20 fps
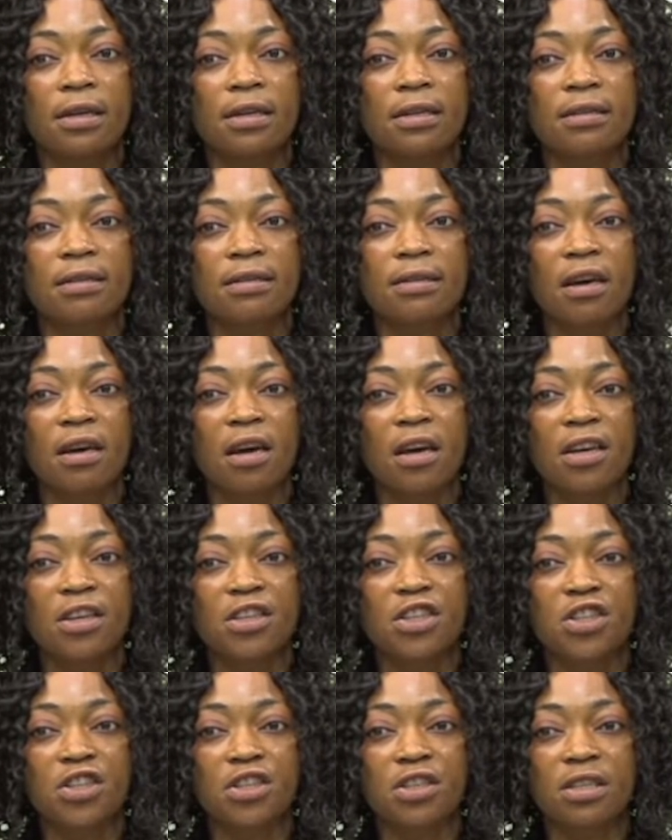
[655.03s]

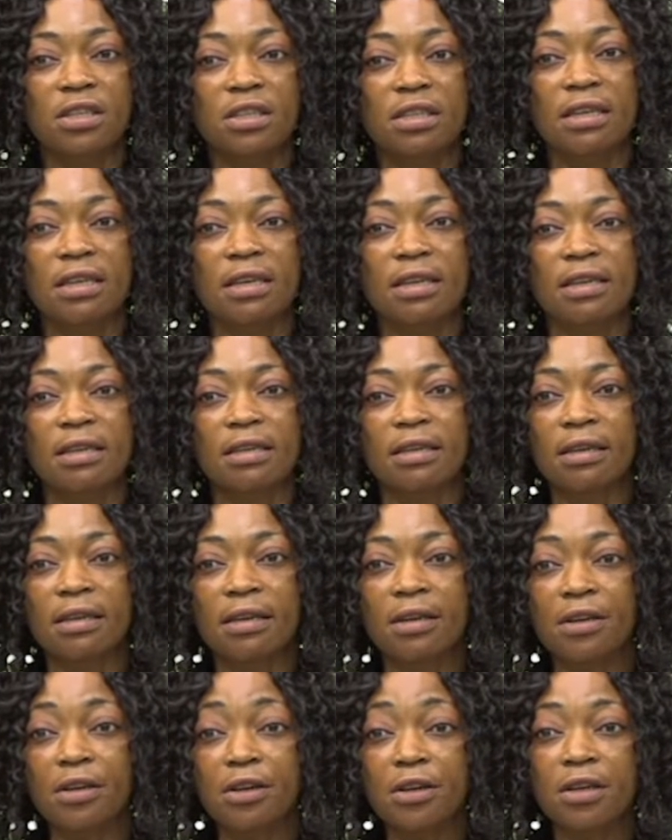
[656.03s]
Sketch the
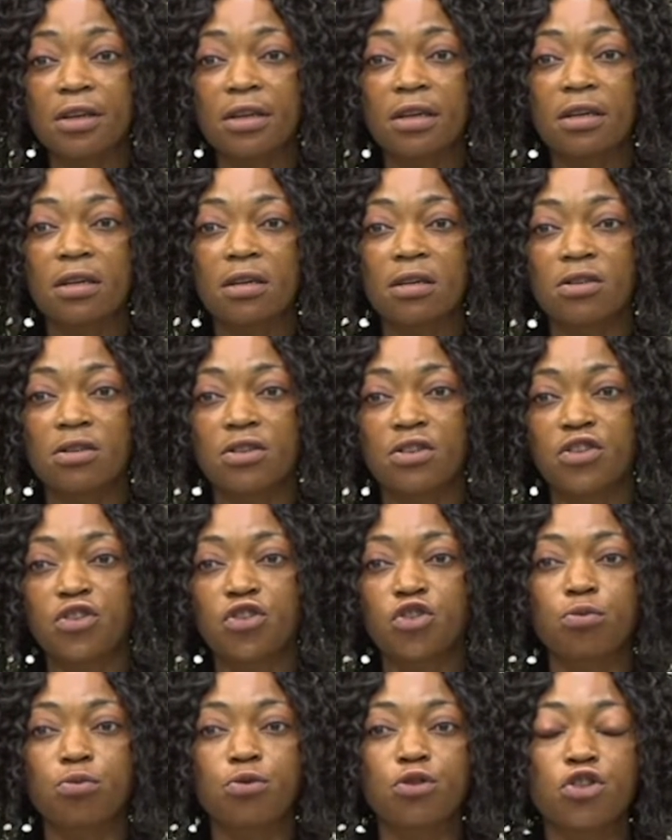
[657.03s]

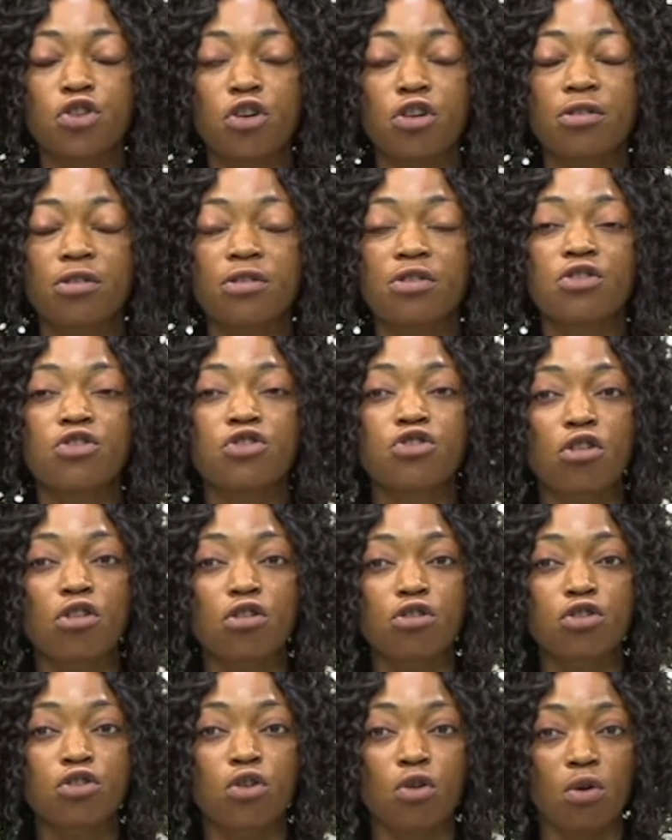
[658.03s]
distribution
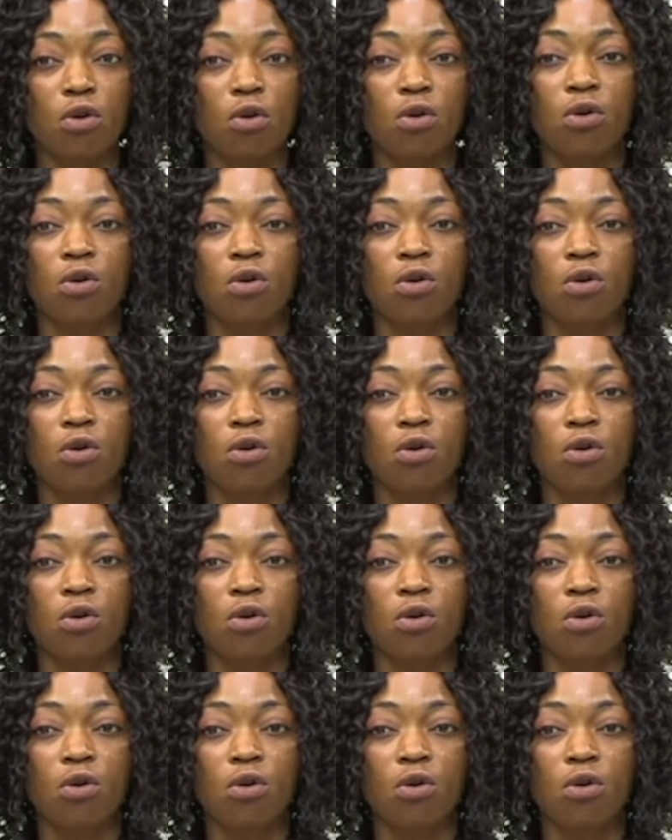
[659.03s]
structure.